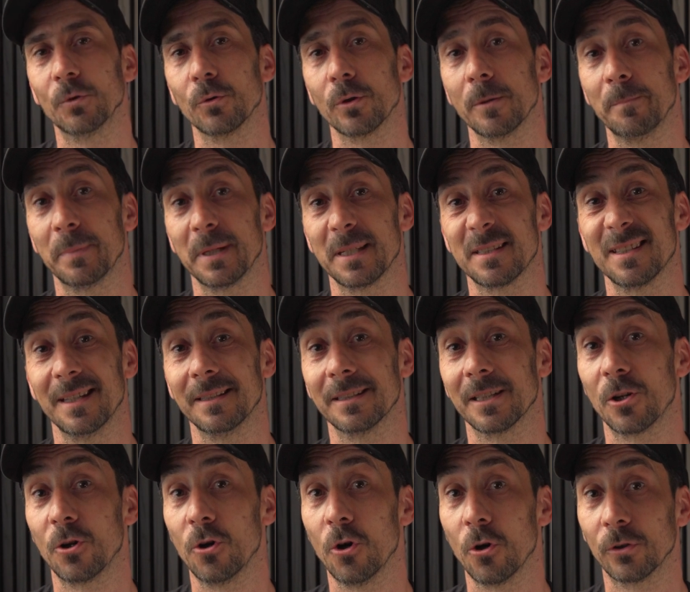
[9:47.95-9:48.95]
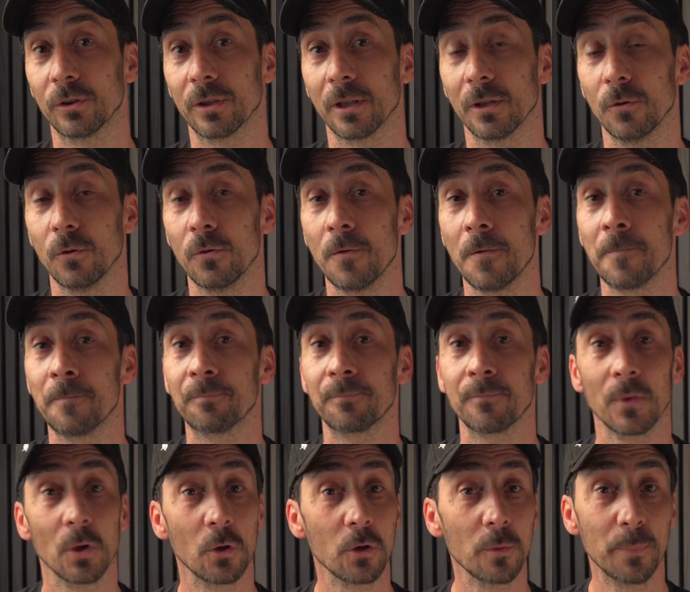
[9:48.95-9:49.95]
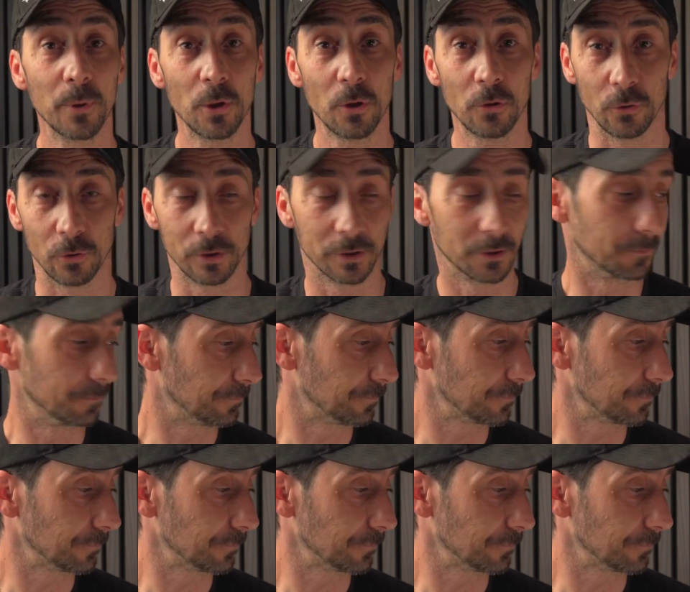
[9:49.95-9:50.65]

to represent a cocktail or a product.